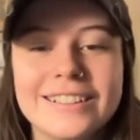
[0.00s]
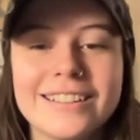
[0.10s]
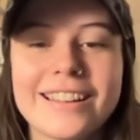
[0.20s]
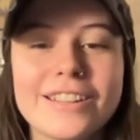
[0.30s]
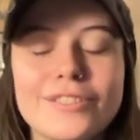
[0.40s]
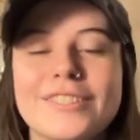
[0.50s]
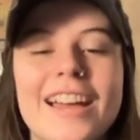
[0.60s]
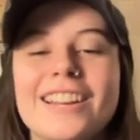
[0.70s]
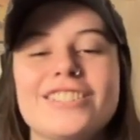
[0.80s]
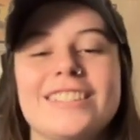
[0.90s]
He,
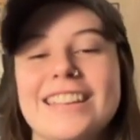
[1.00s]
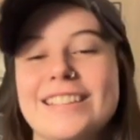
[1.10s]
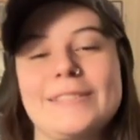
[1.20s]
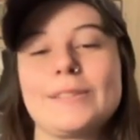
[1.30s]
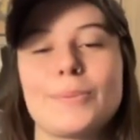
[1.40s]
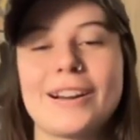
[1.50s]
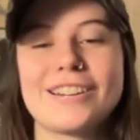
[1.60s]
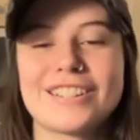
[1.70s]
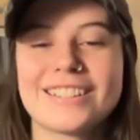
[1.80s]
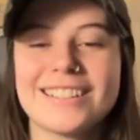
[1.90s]
Zach just is
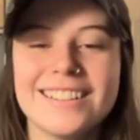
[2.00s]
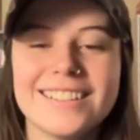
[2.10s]
inspiration.